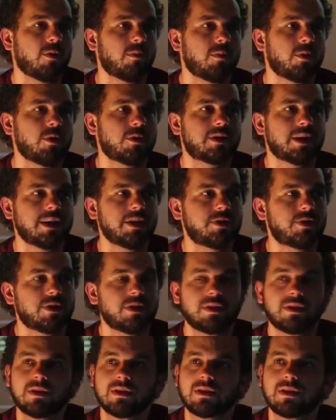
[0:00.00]
them
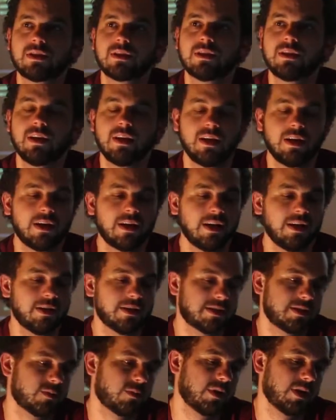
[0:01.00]
mutations. And
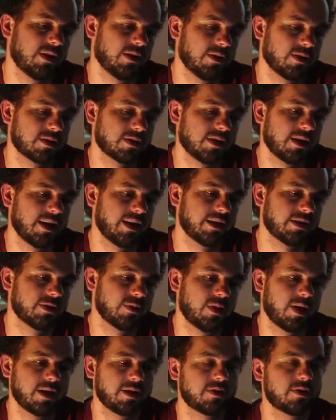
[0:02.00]
this is what it looks like
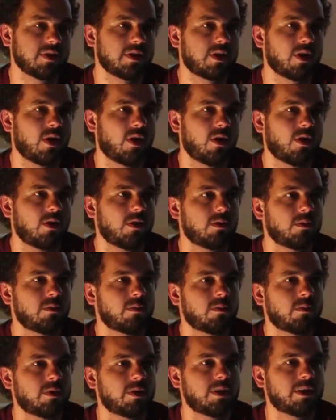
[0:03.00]
to actually call
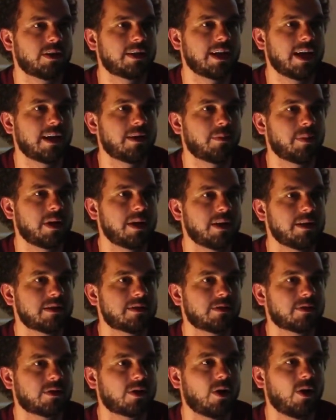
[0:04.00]
the
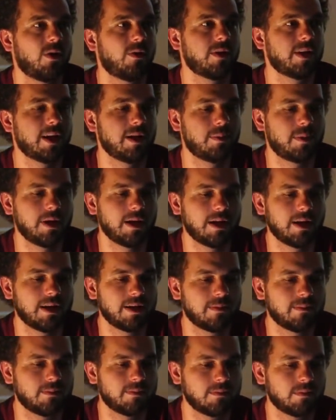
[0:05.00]
database or call the
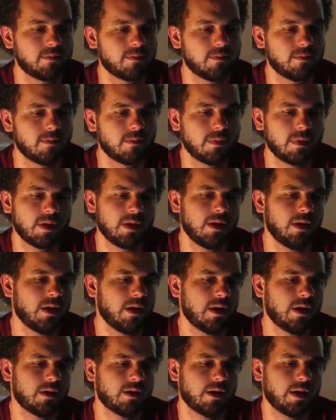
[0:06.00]
API.
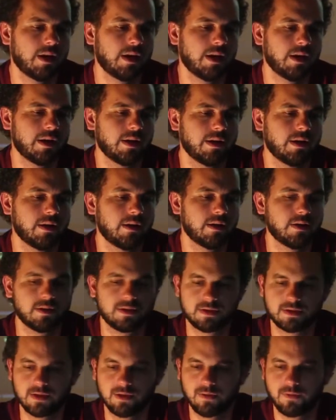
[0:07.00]
And
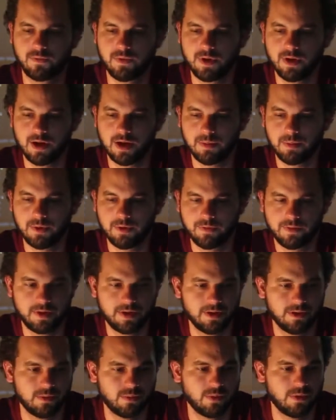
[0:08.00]
so if we hop
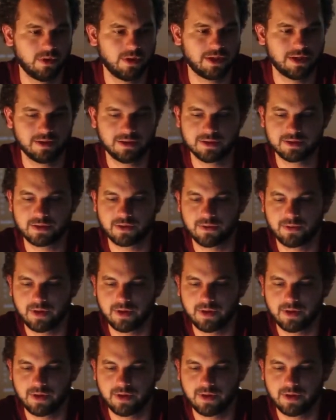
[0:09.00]
over here, we'll look at this